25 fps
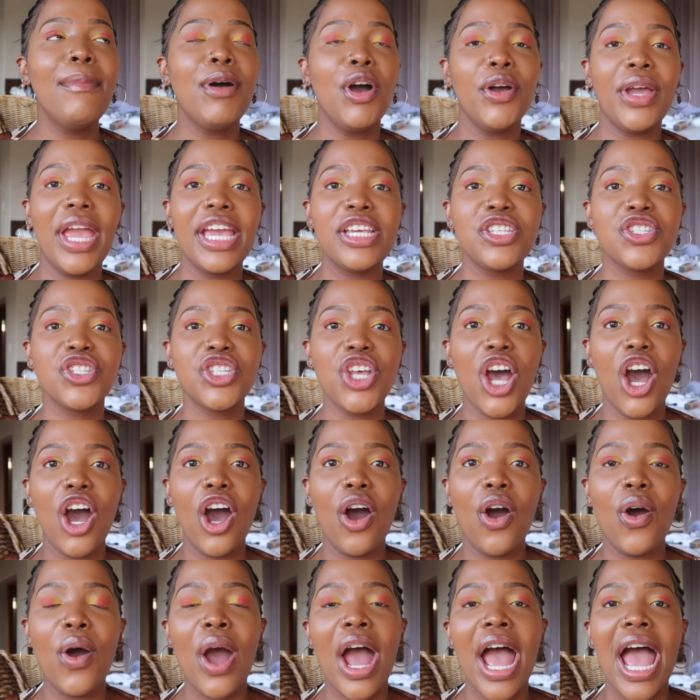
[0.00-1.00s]
Okay,
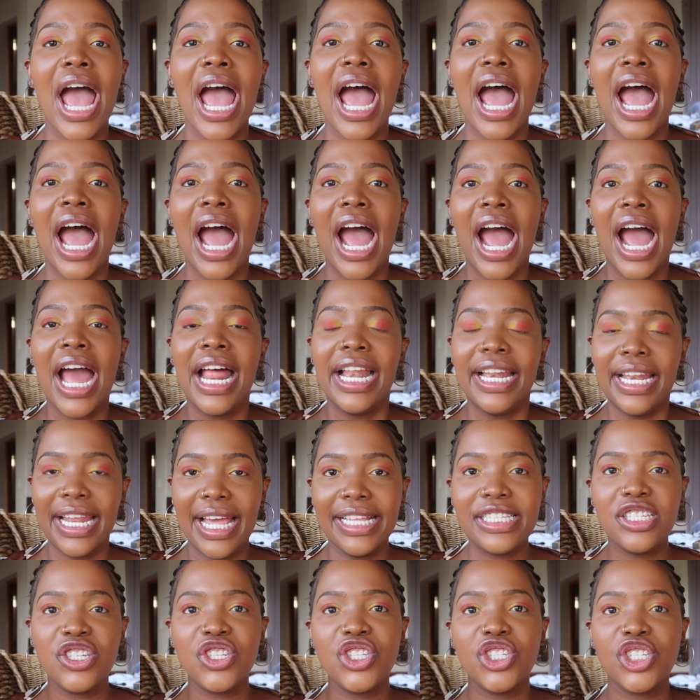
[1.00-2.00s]
so
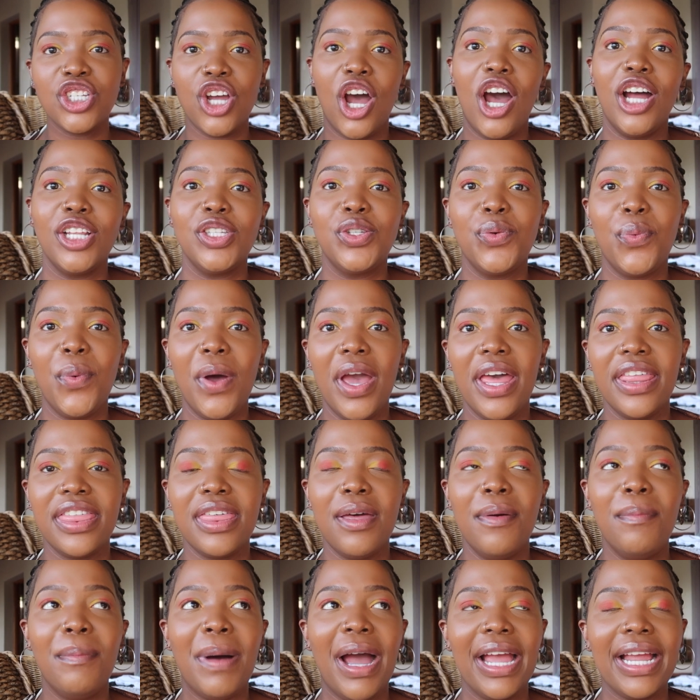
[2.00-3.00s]
let's start with
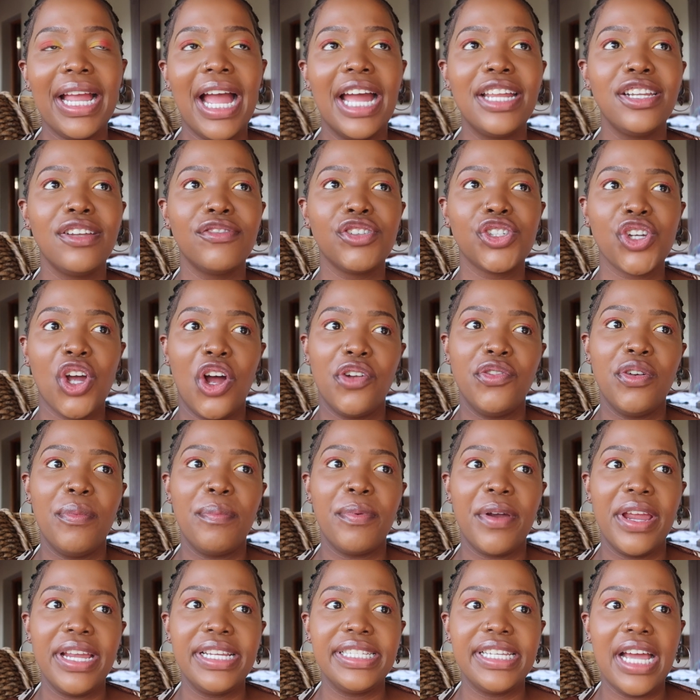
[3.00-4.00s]
my kind of genre
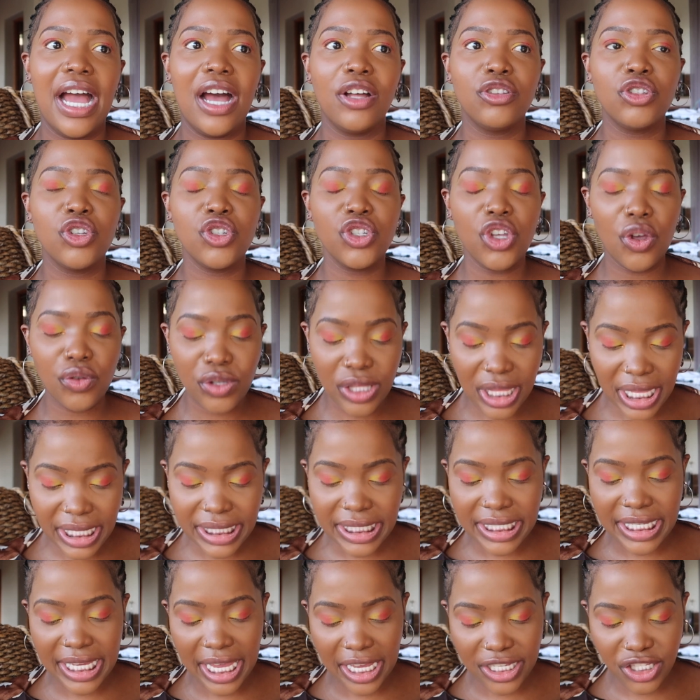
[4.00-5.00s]
breakdown. So
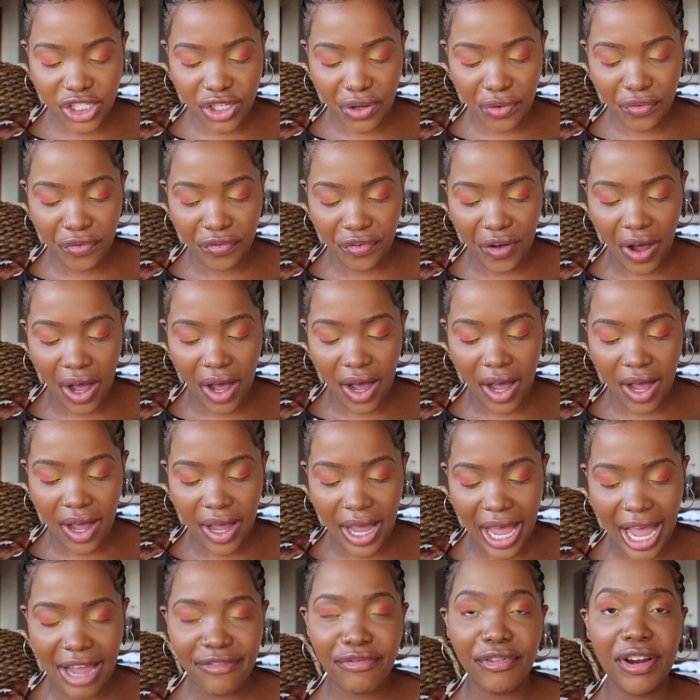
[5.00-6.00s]
this year so
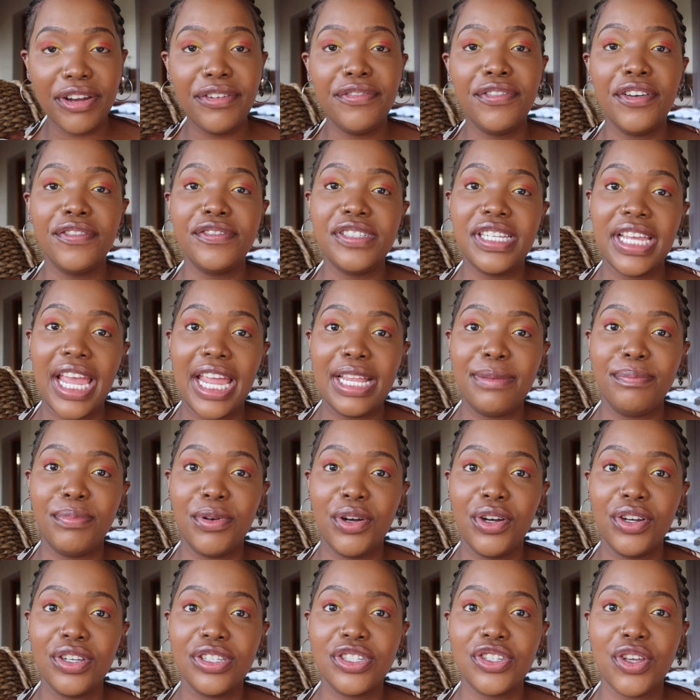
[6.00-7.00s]
far, I've read 58
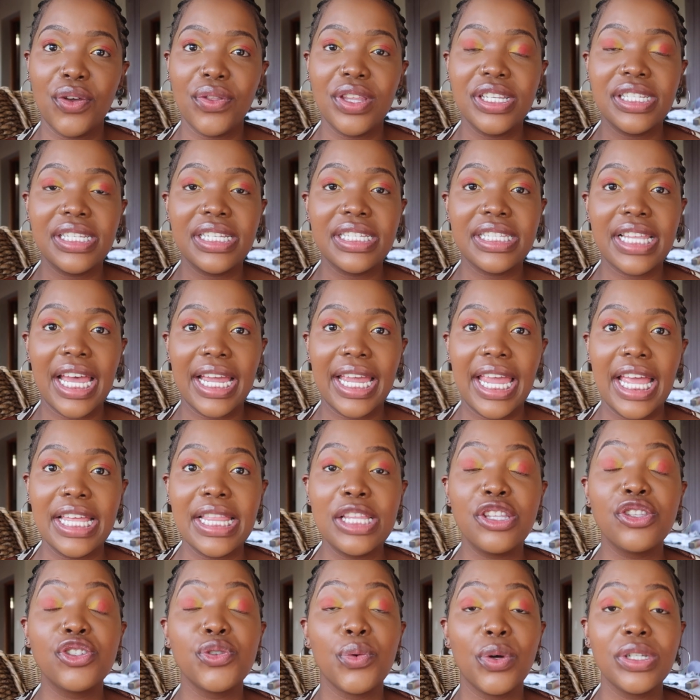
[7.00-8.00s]
books. So this is like
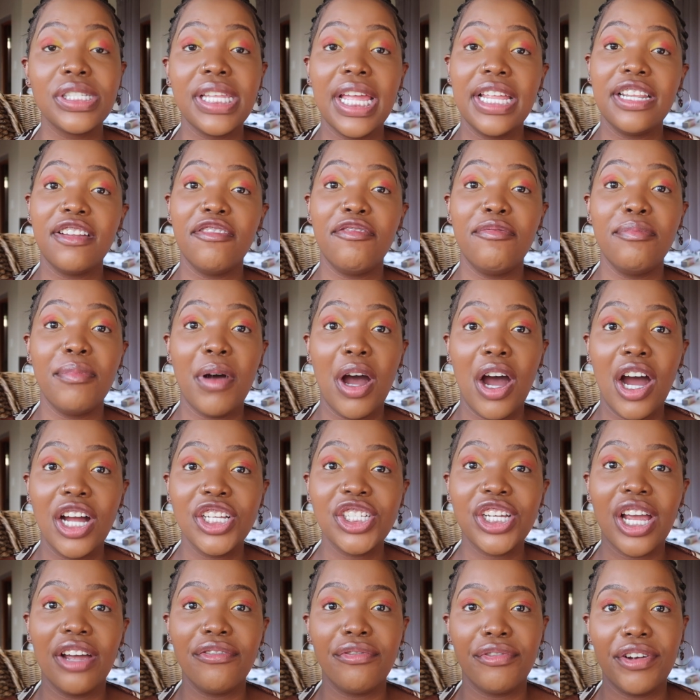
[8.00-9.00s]
towards the end of
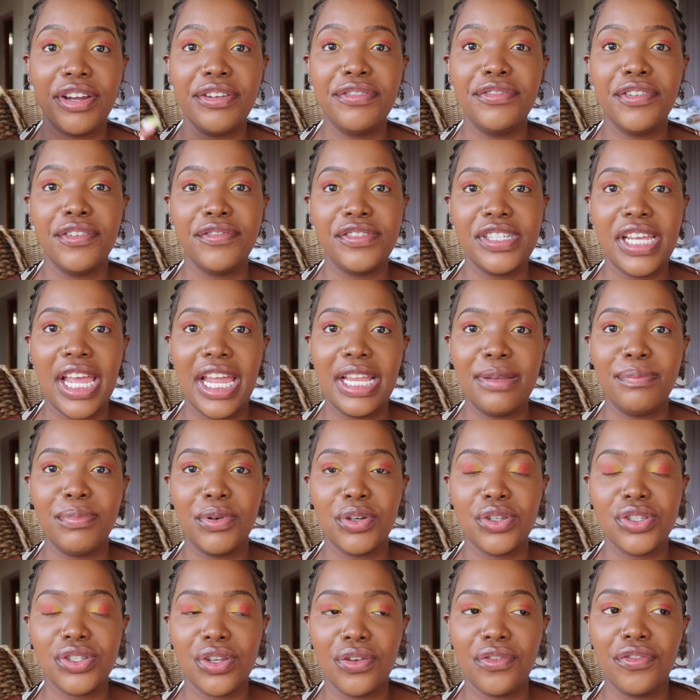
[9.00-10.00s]
March, I've read 58
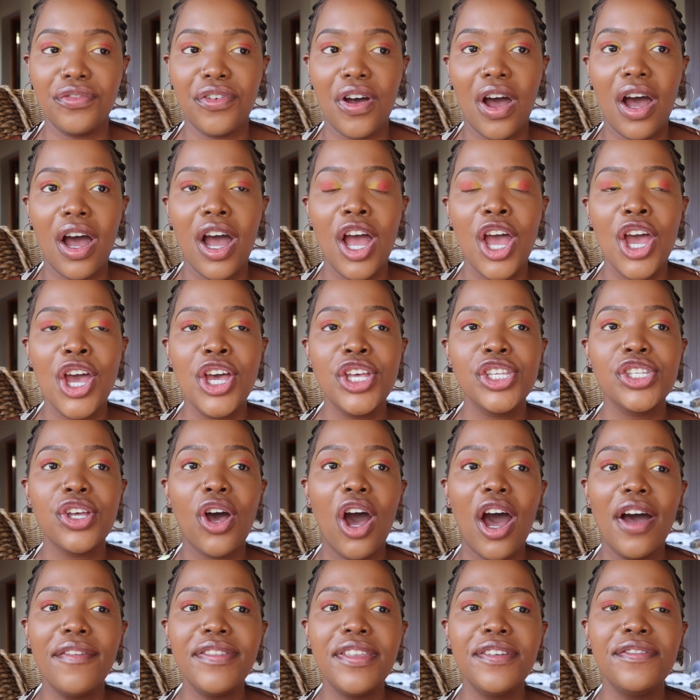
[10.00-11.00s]
books so far. So
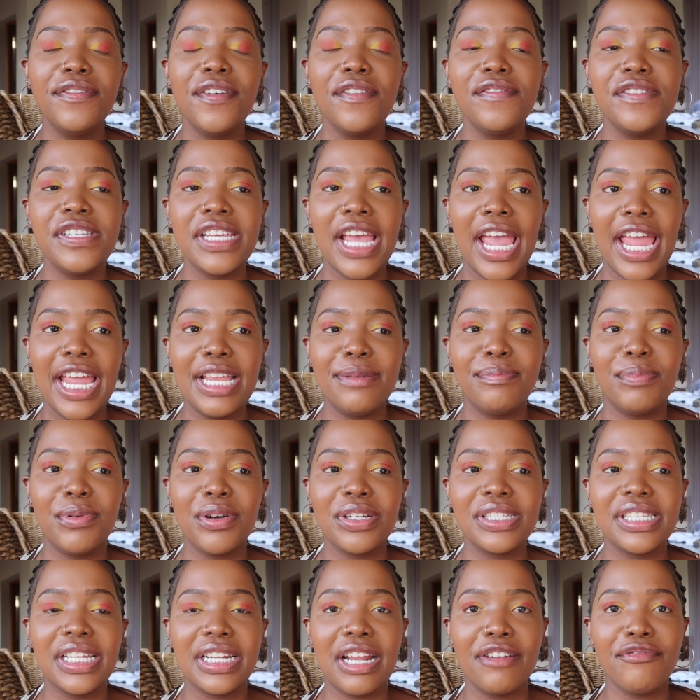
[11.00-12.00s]
of the 58
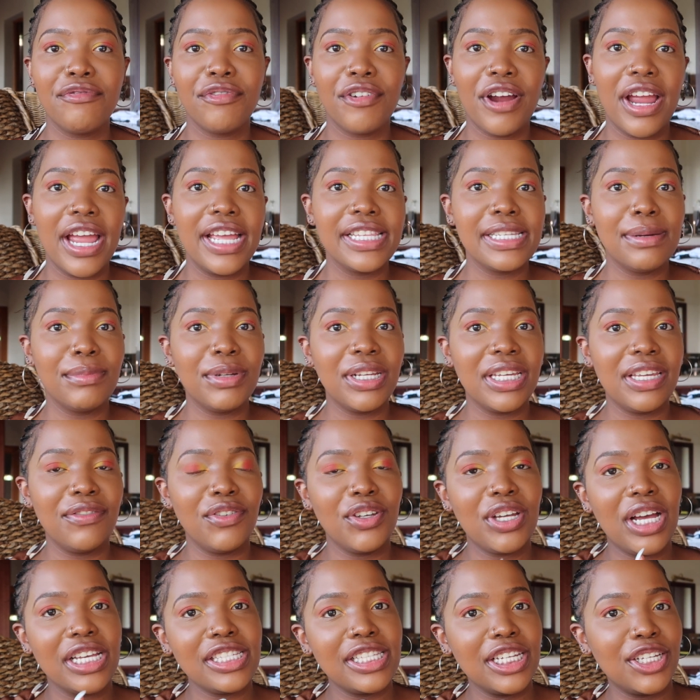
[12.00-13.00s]
books that I've read, I'm going to give
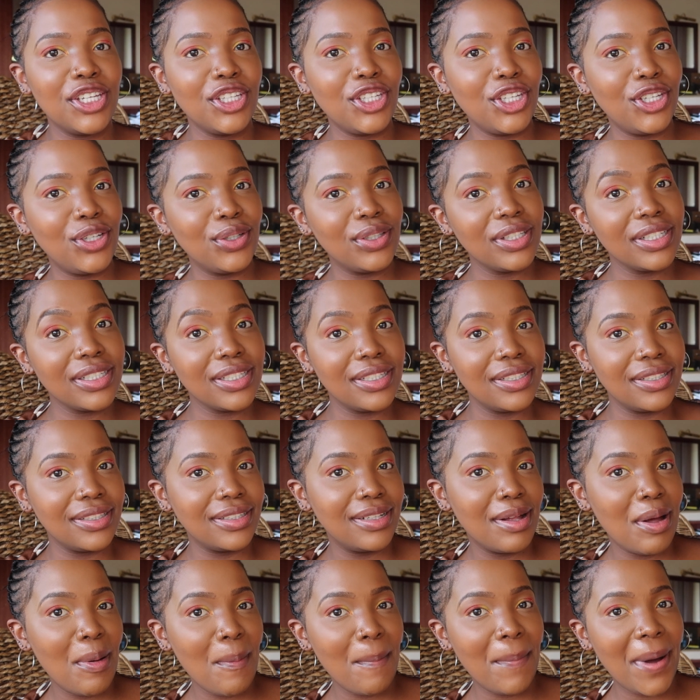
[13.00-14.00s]
you guys like a cute
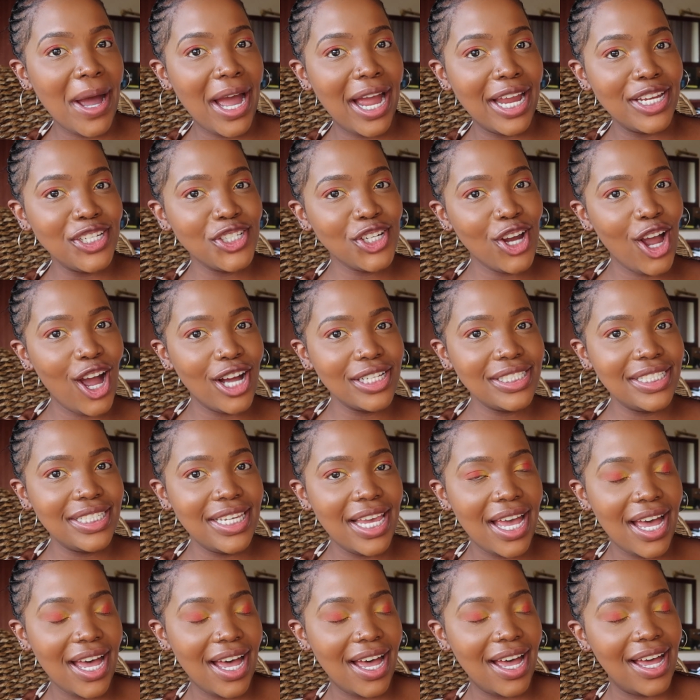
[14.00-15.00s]
little pie chart
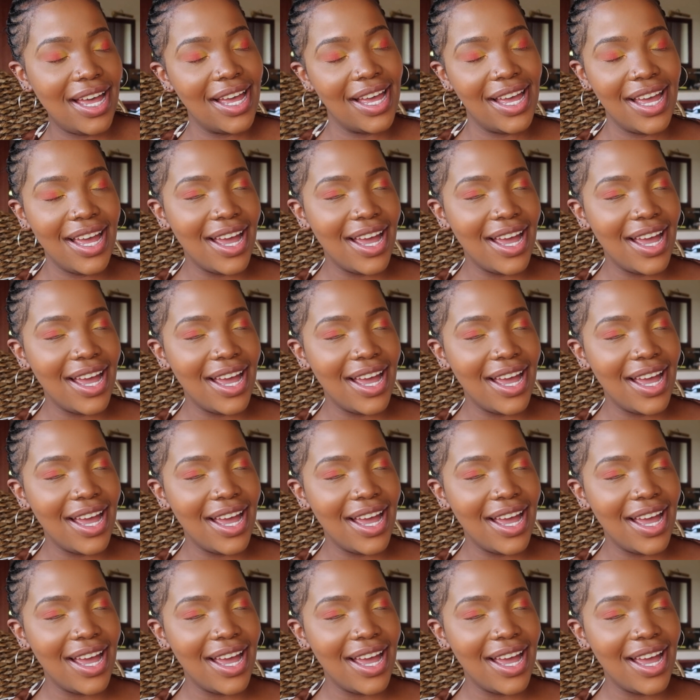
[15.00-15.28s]
here.